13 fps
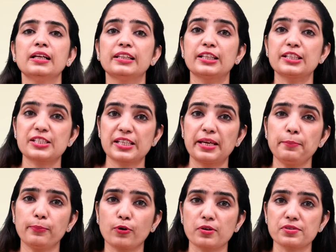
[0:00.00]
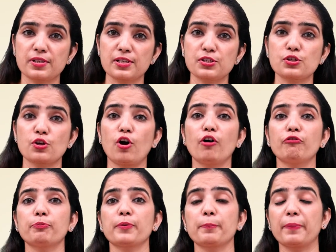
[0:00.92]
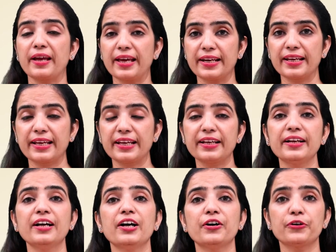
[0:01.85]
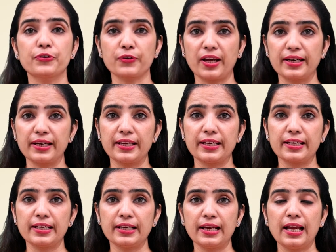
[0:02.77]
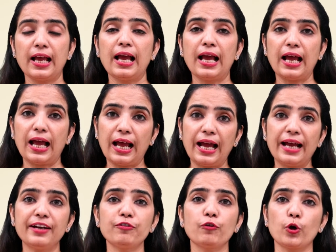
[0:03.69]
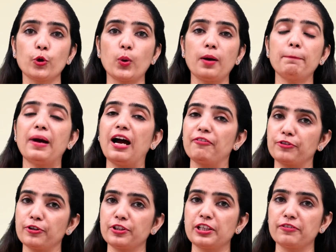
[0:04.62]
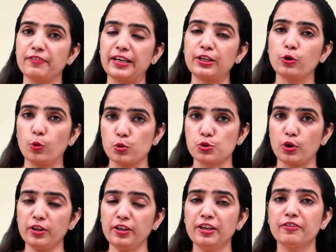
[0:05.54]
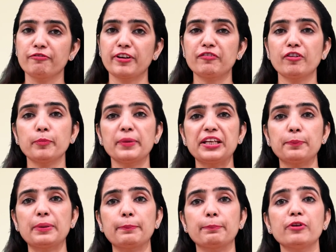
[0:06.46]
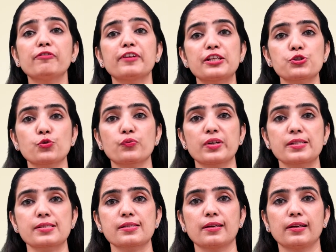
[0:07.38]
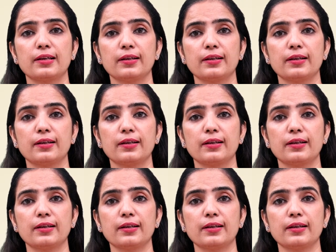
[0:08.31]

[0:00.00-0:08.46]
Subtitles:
The same process of preparing, running, and follow up after the event goes on when we meet people face to face.